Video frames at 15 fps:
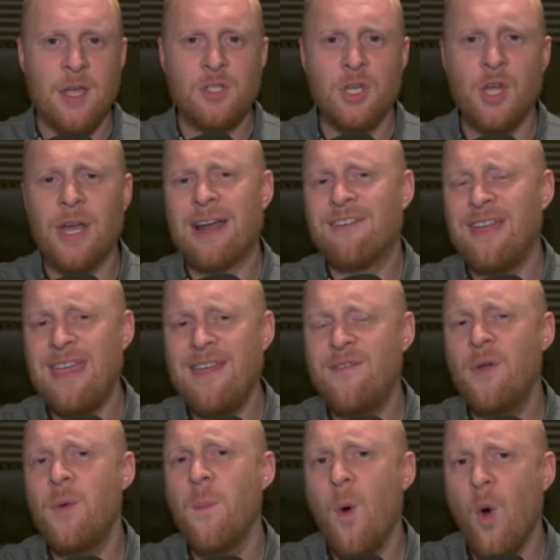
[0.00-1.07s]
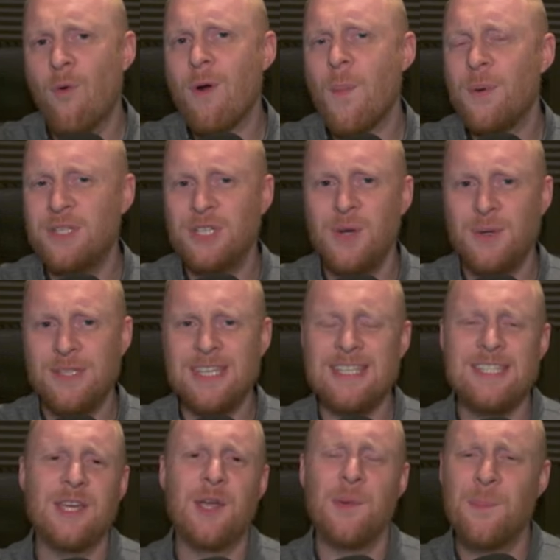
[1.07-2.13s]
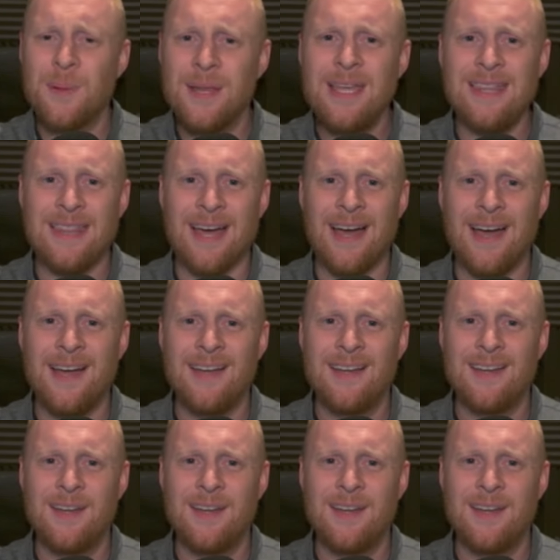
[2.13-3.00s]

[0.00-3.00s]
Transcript: so you're going to have even more opportunity to complete that